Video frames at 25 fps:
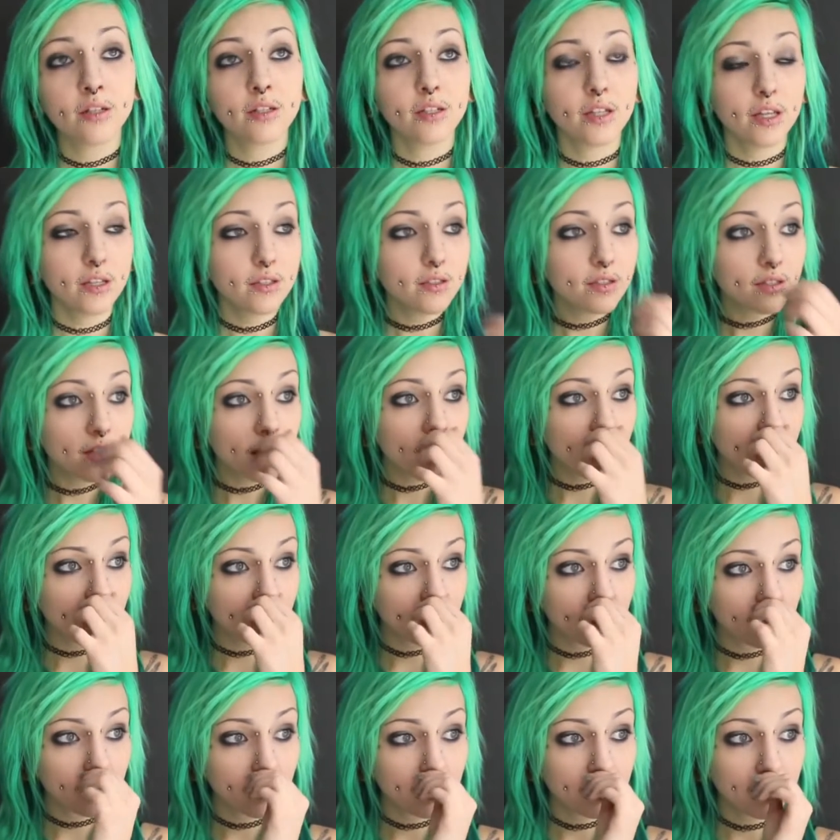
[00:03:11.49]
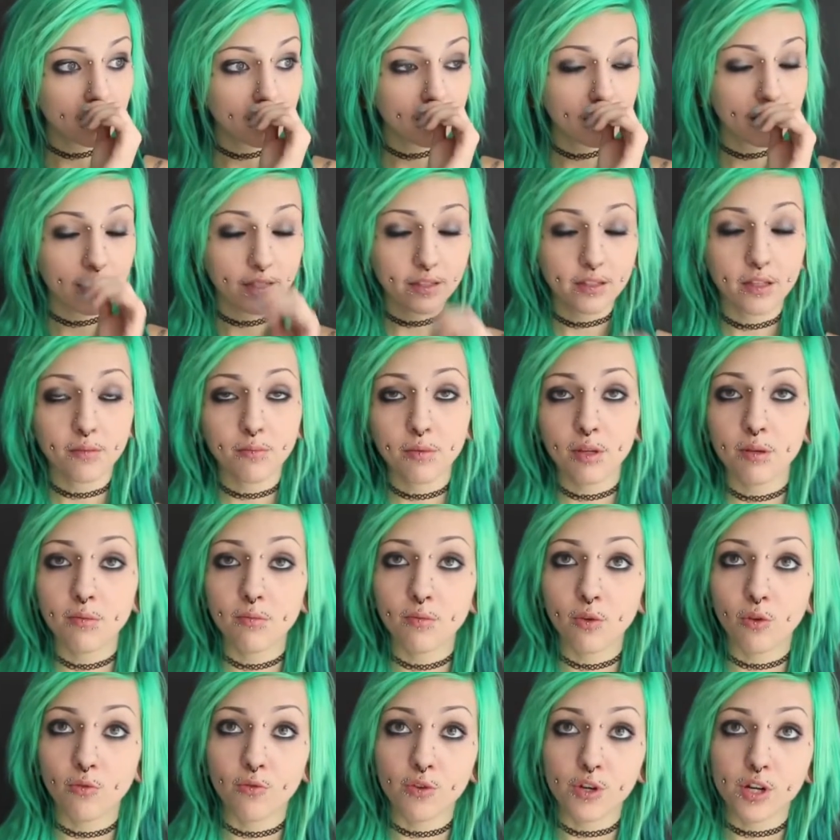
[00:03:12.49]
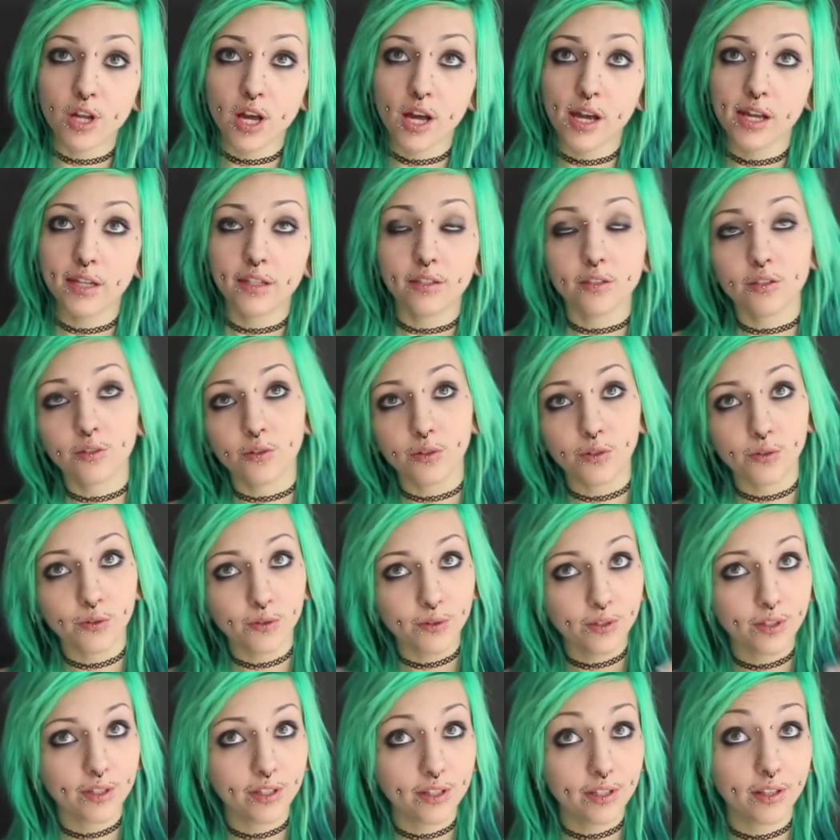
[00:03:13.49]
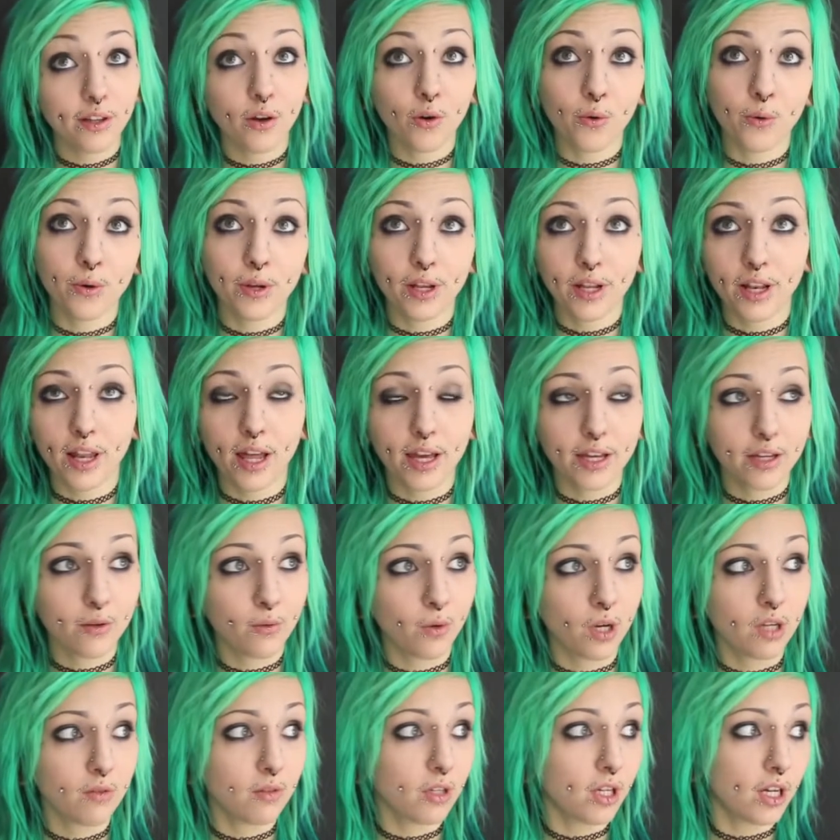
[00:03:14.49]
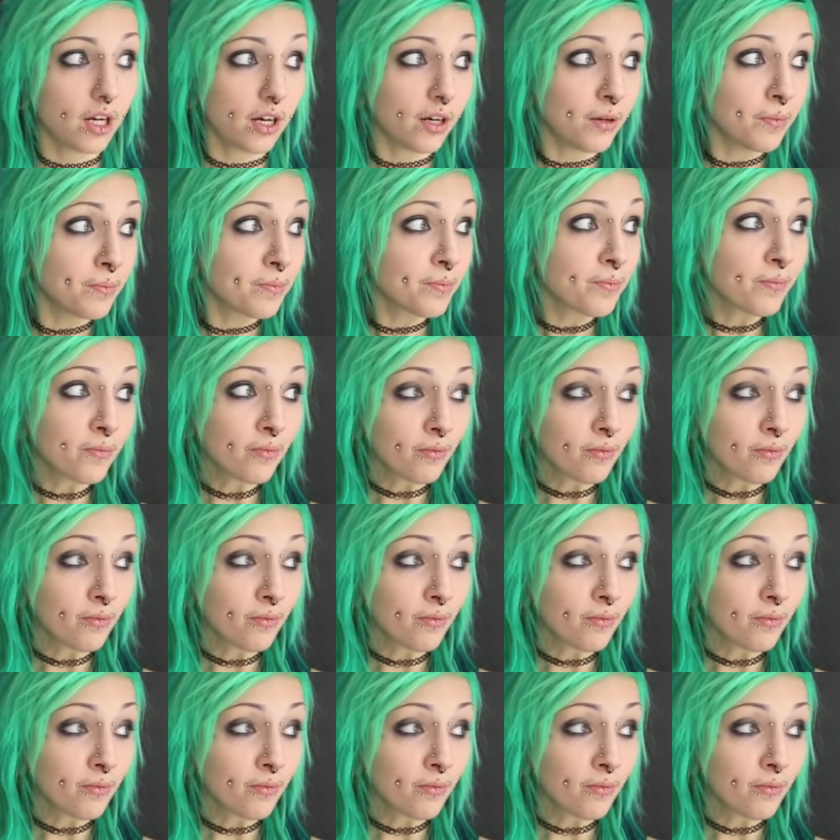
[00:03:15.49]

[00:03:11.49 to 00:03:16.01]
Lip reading: yesterday, so I just let them in overnight, so I like wavy hair.